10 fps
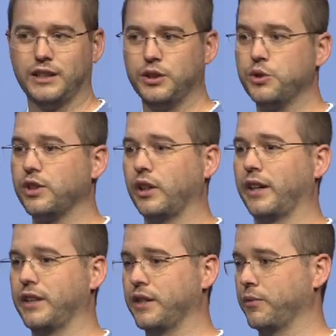use a lot
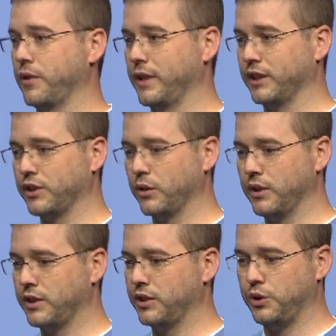of the different things. So
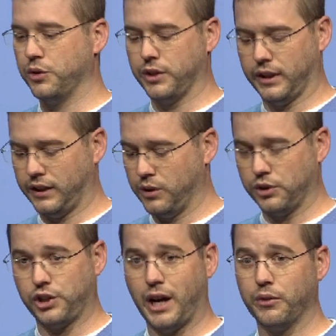this is using
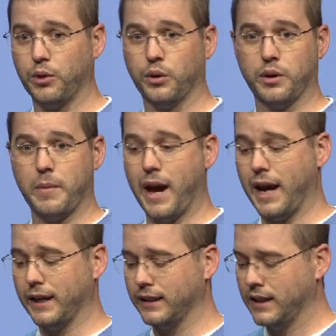gyro, the
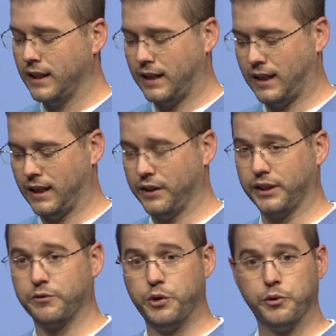mag,
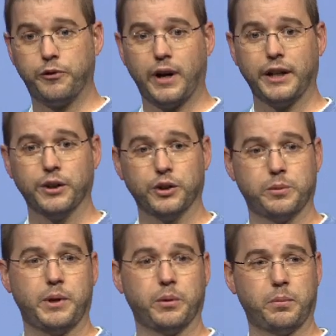the viewfinder to
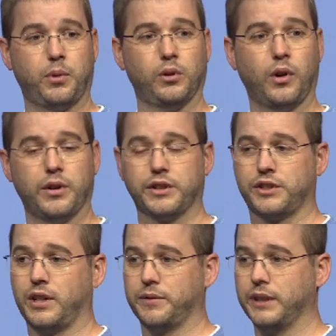be able to pull all this
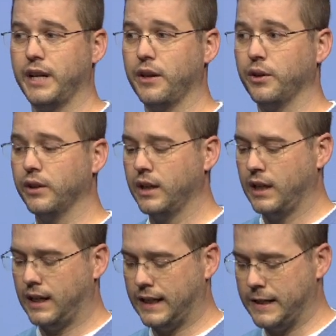stuff together.
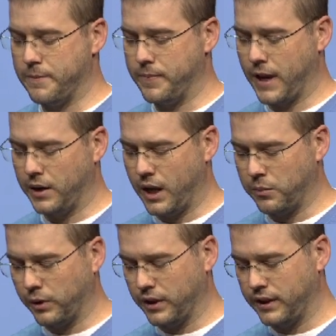
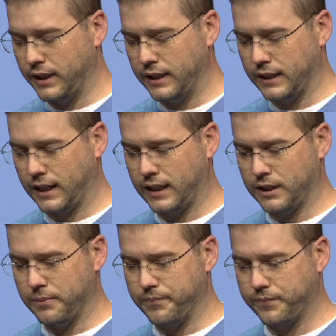And one of the
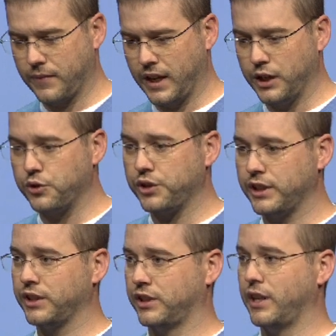
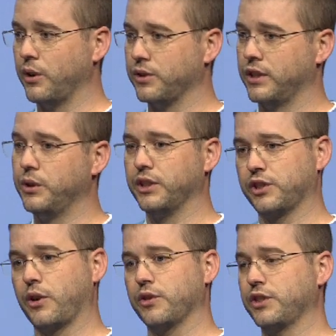interesting scenarios that you can
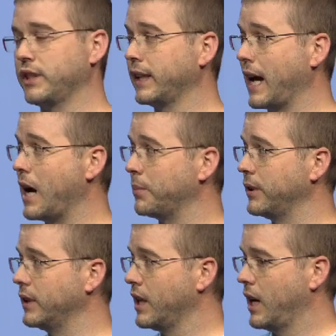start seeing
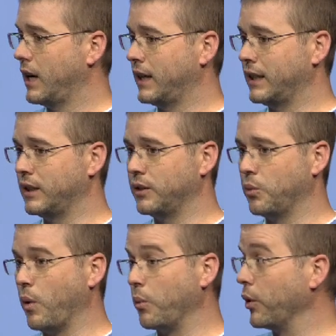happen
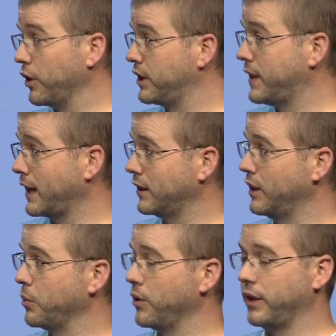when we're detecting
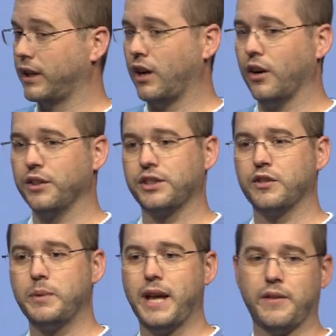that we're in the car, instead of me